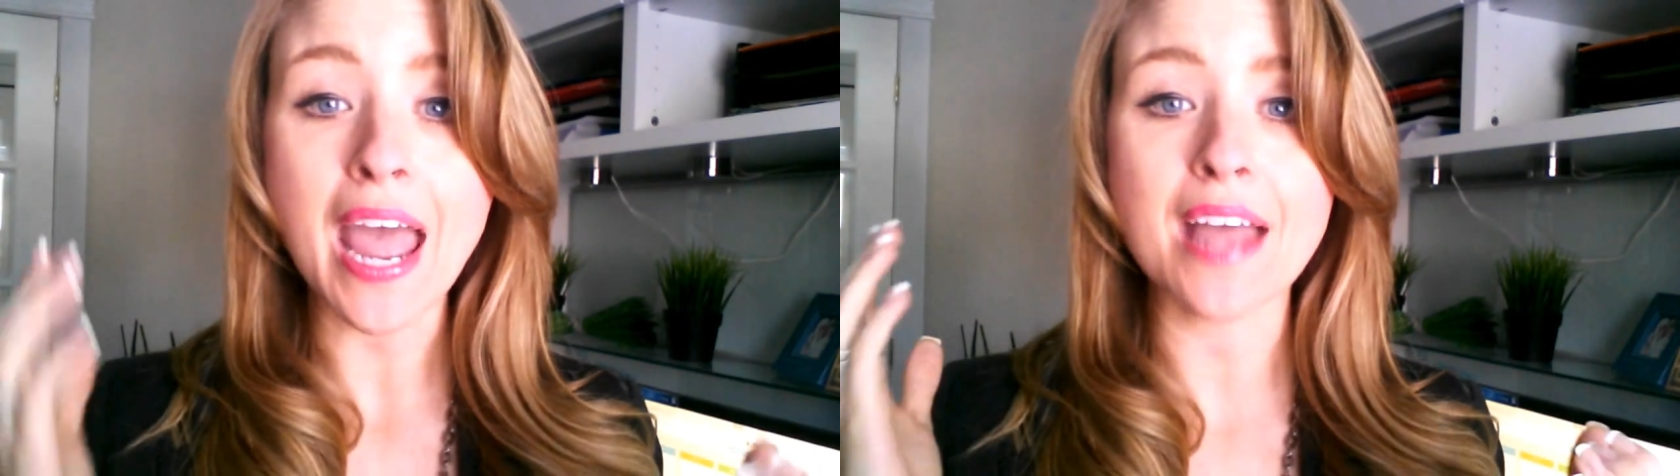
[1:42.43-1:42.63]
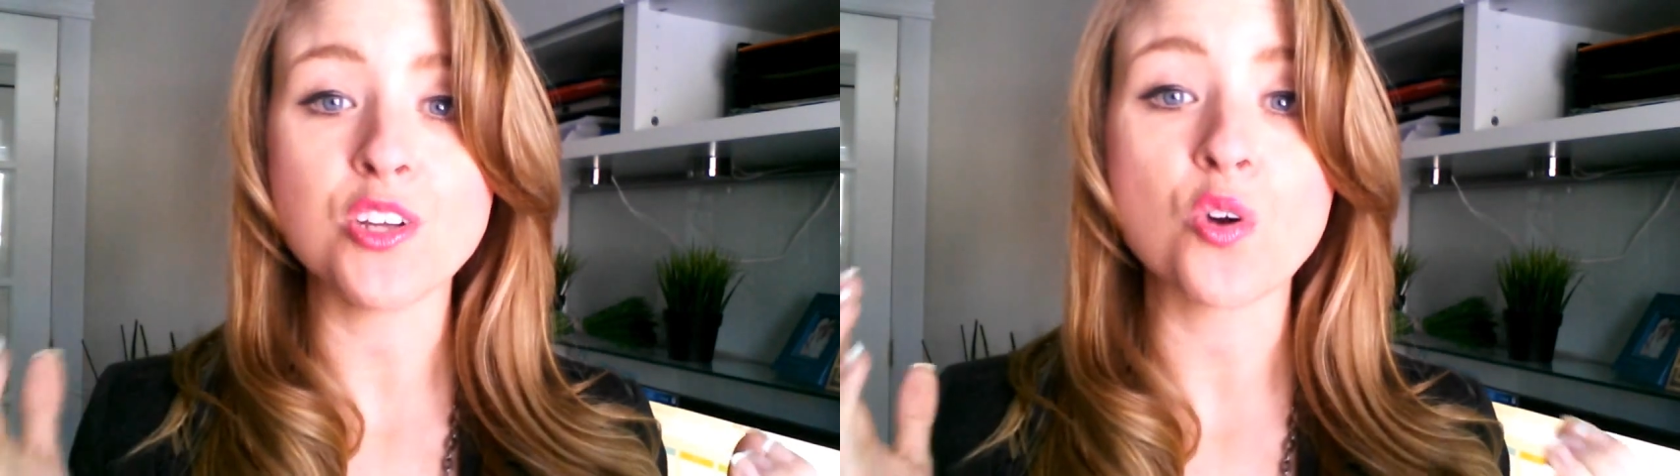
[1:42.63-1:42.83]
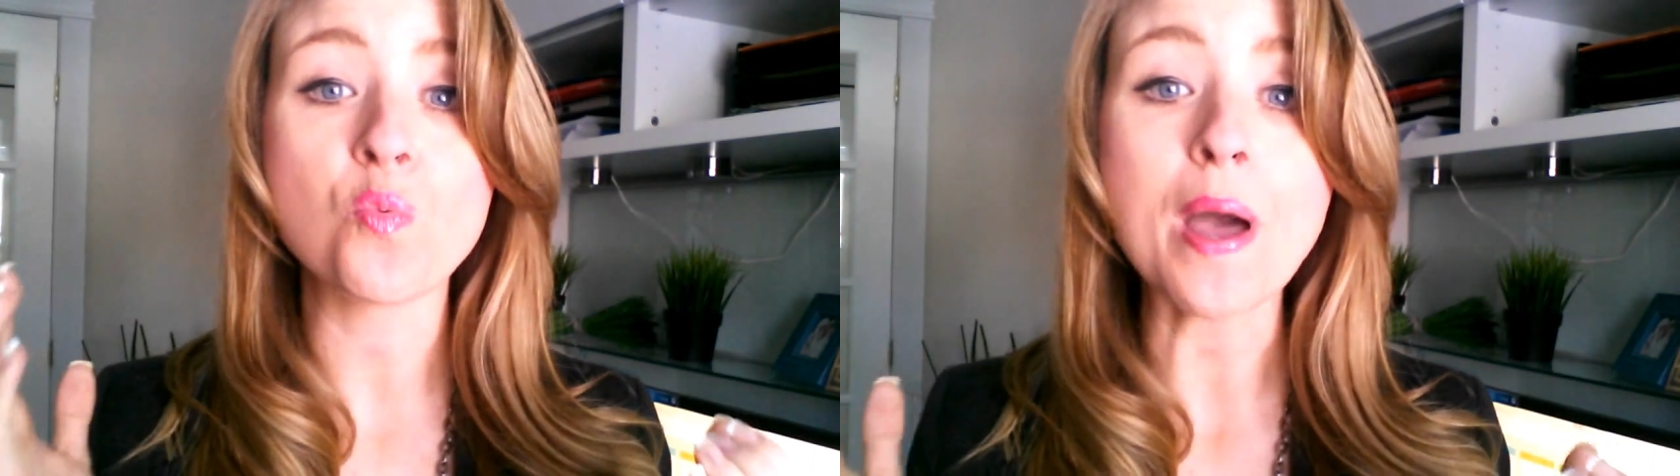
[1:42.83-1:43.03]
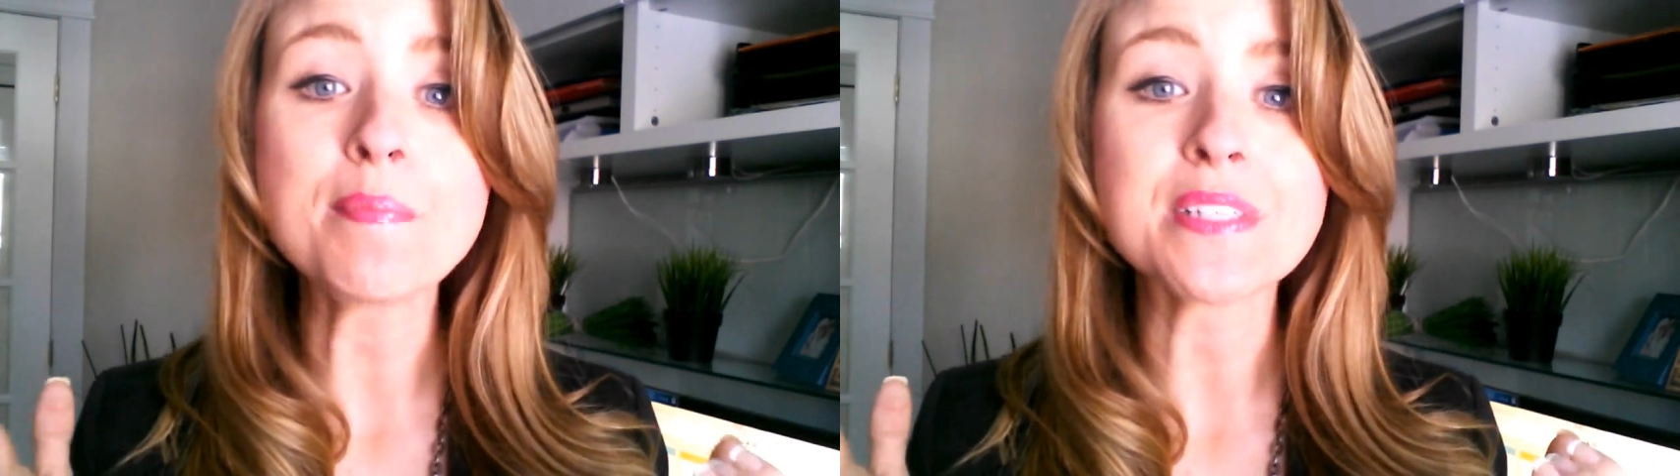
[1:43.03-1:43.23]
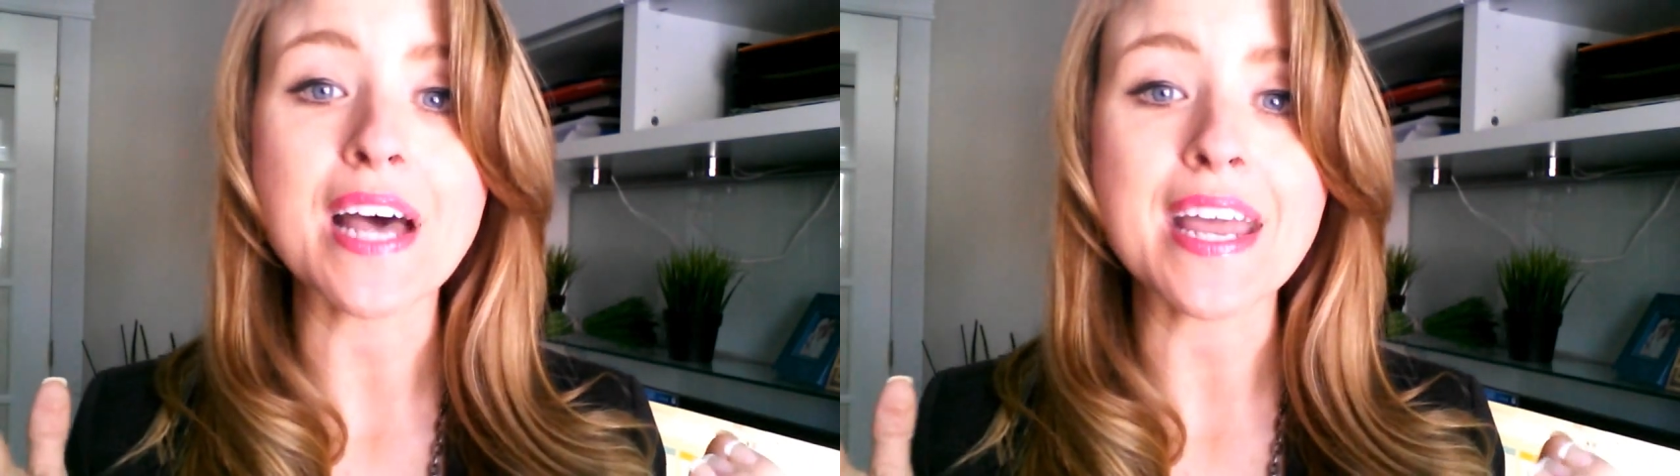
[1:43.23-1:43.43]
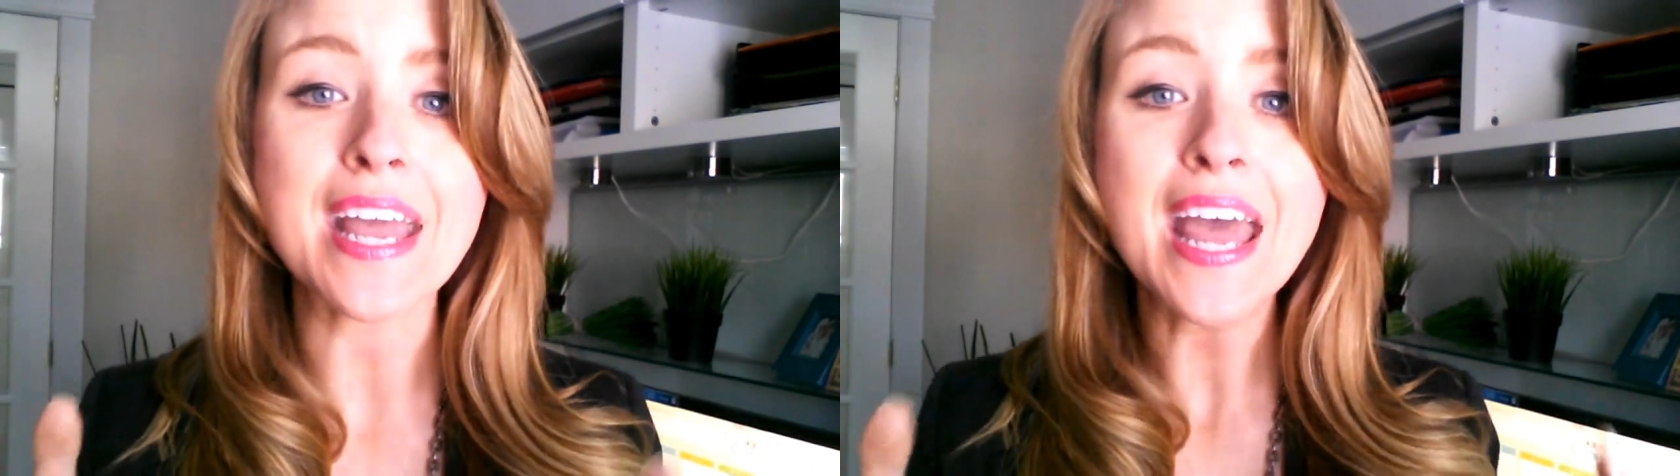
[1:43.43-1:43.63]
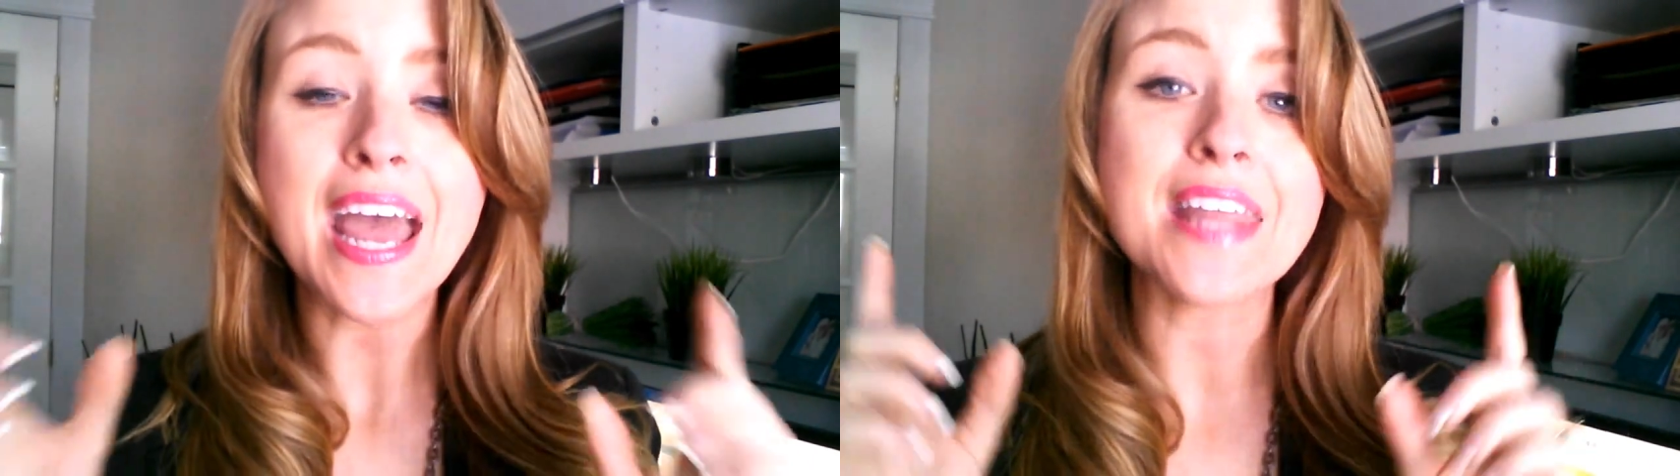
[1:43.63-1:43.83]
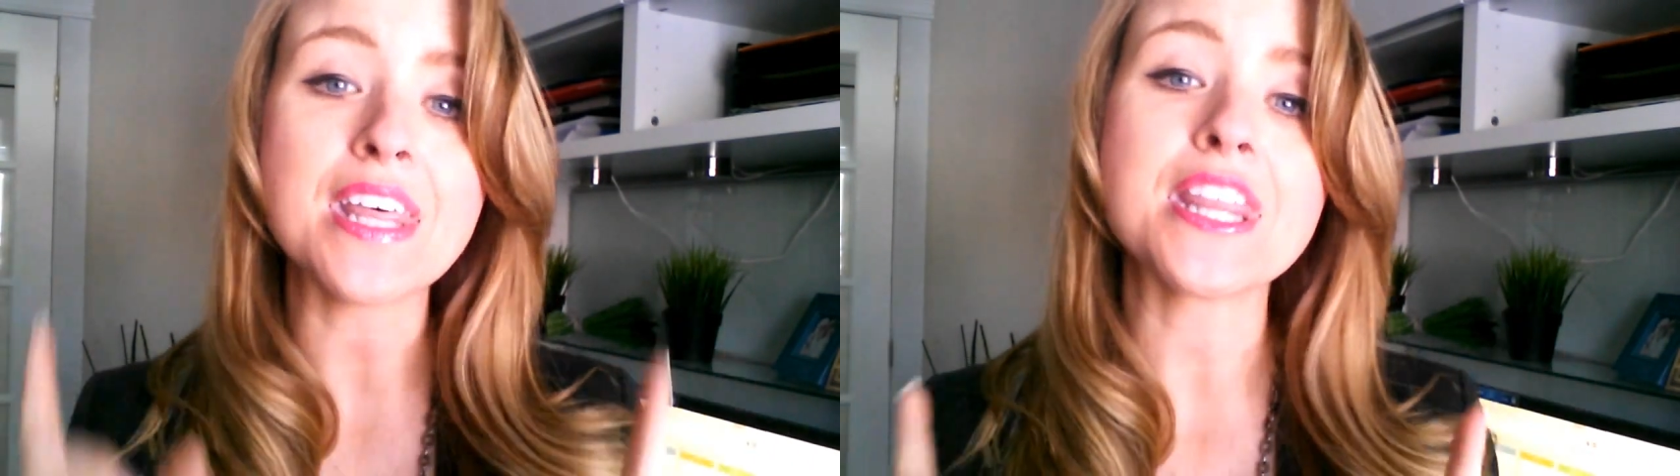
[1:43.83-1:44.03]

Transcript: and your website and the